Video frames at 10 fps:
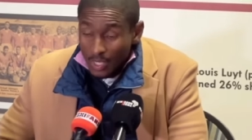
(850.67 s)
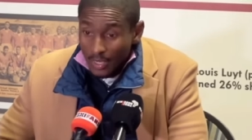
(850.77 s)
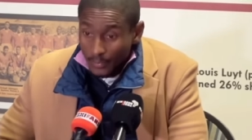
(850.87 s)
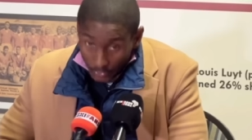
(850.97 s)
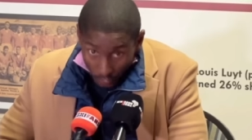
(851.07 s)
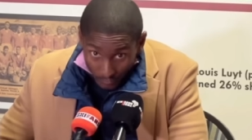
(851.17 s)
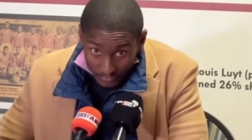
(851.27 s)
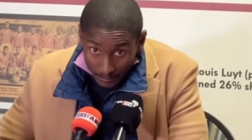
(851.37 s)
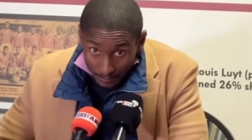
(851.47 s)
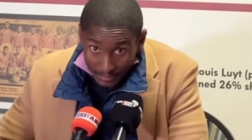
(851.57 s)
and we could have
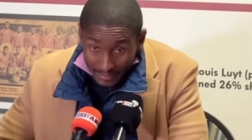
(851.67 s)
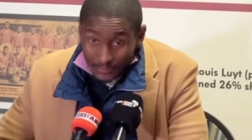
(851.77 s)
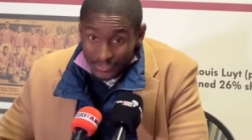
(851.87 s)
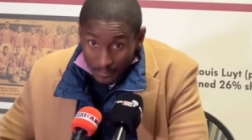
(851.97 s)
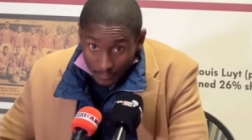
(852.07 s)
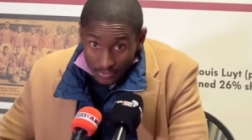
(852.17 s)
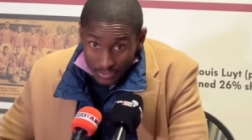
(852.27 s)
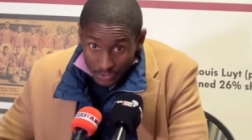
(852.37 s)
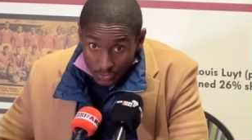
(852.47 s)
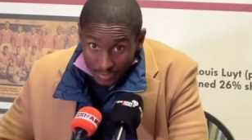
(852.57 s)
done better with some of the
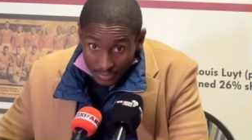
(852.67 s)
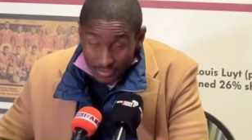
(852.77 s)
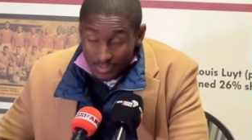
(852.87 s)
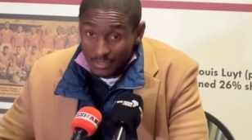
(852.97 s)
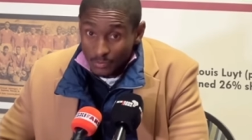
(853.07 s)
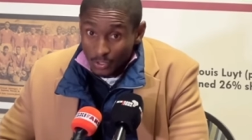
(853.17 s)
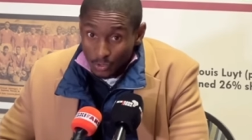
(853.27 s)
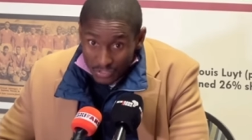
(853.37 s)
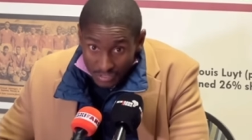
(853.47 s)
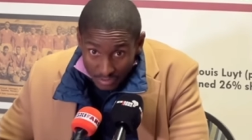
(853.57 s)
situations that we
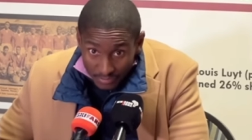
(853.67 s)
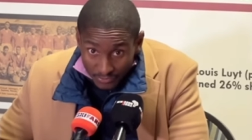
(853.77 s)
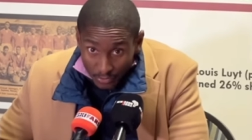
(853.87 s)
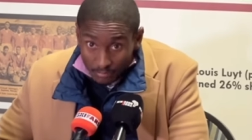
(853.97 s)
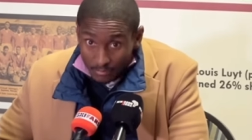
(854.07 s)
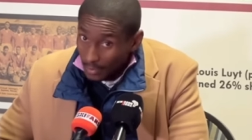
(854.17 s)
conceded from.